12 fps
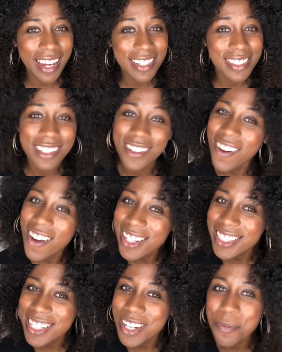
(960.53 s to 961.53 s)
A is in
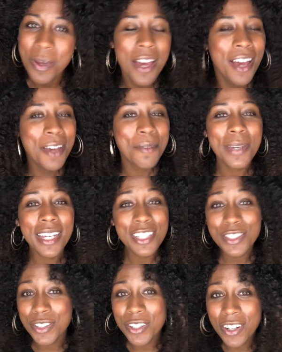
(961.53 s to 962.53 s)
awesome,
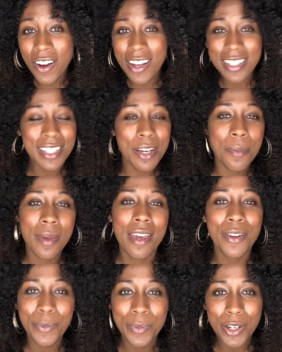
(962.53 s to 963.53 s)
because you're awesome
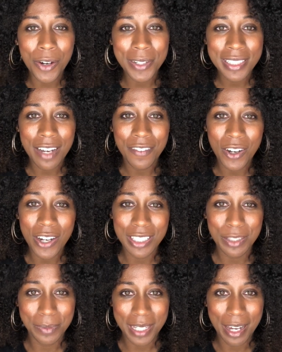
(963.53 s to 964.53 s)
and we always have an
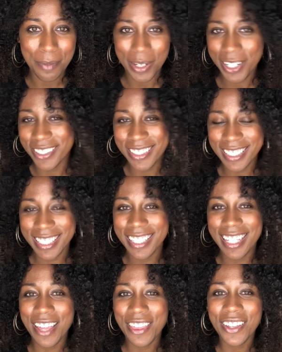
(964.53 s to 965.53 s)
awesome time here
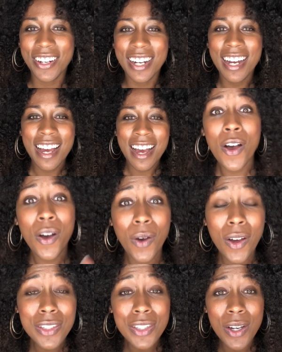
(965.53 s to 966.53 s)
together.
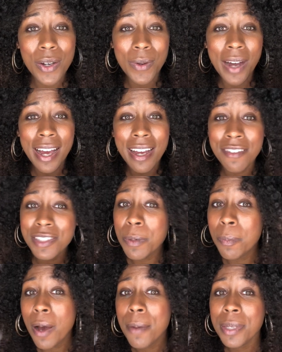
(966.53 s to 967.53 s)
Also, I have
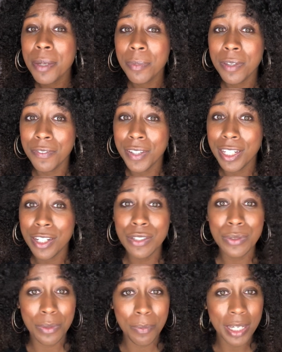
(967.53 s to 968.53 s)
some mommy and me
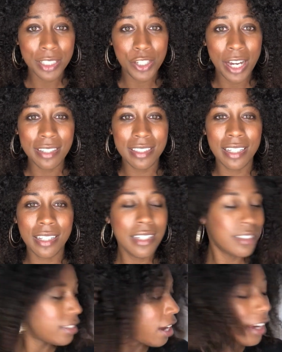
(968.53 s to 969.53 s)
videos with me and Jackson.
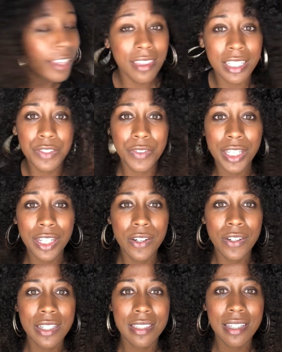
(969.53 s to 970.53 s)
He's not in this
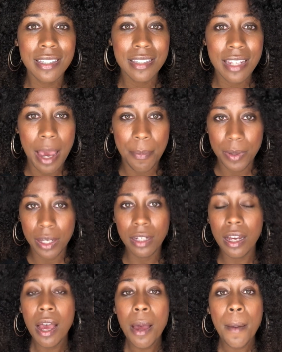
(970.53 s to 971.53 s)
video because he's
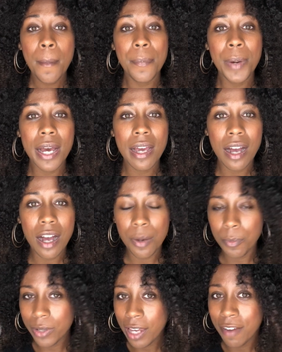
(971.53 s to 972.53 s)
napping, but
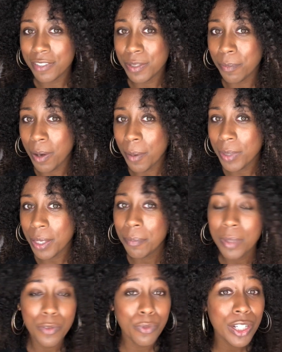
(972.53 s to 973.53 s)
we have some mommy and
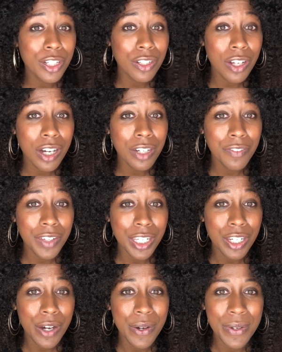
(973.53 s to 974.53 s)
me read along
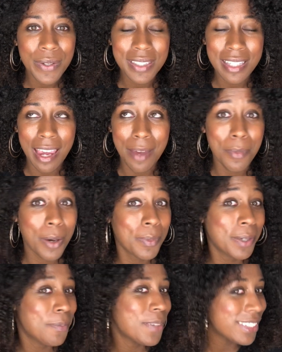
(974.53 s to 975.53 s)
videos and
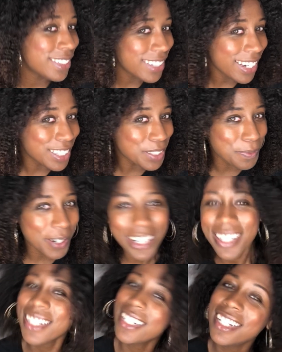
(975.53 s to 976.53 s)
mommy and me dance
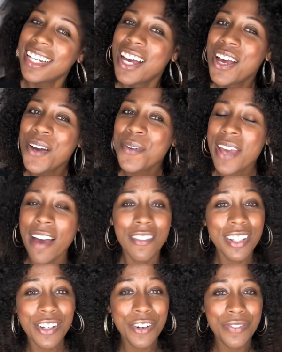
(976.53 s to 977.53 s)
party. We have
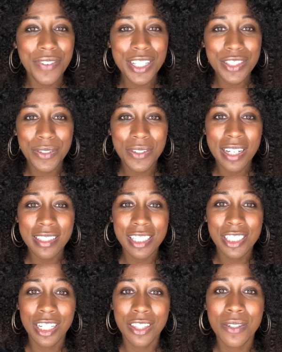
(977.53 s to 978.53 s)
a little fun, so you guys
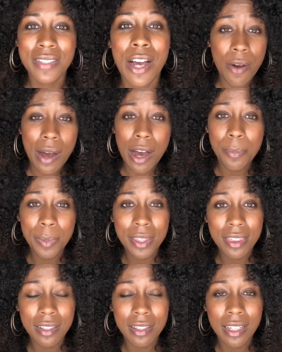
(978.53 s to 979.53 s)
can check those out. I'll
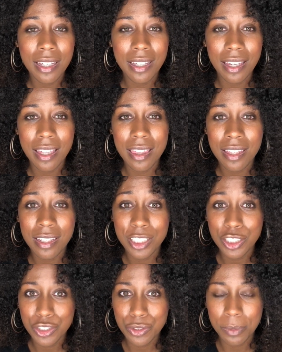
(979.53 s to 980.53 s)
put the link in
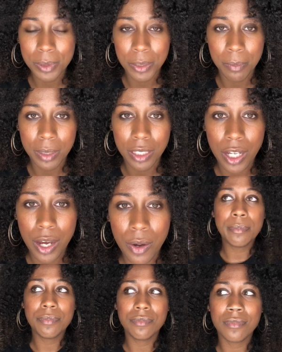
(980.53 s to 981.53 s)
the description
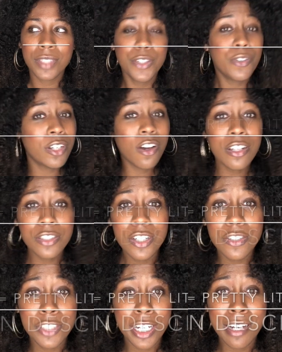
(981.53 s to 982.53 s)
below. You can
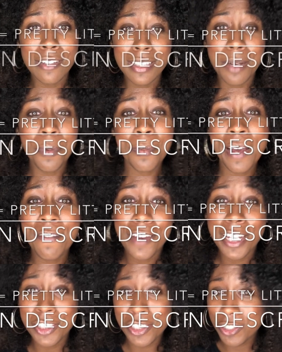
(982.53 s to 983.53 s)
also check out some of my
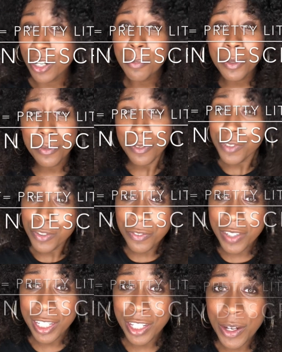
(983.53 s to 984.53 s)
fashion shopping review
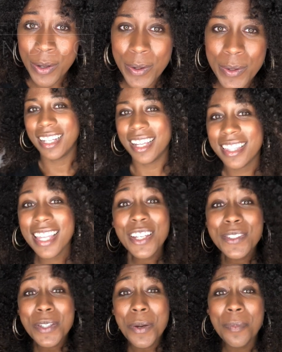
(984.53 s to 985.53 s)
videos. Thank
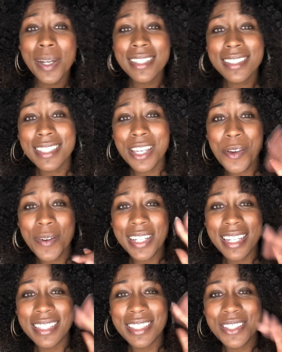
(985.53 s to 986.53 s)
you so much. See you
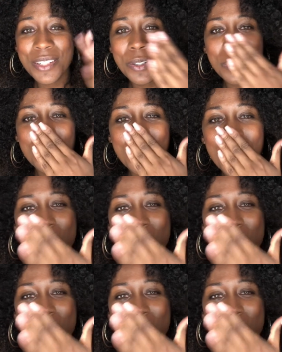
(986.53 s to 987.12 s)
again soon.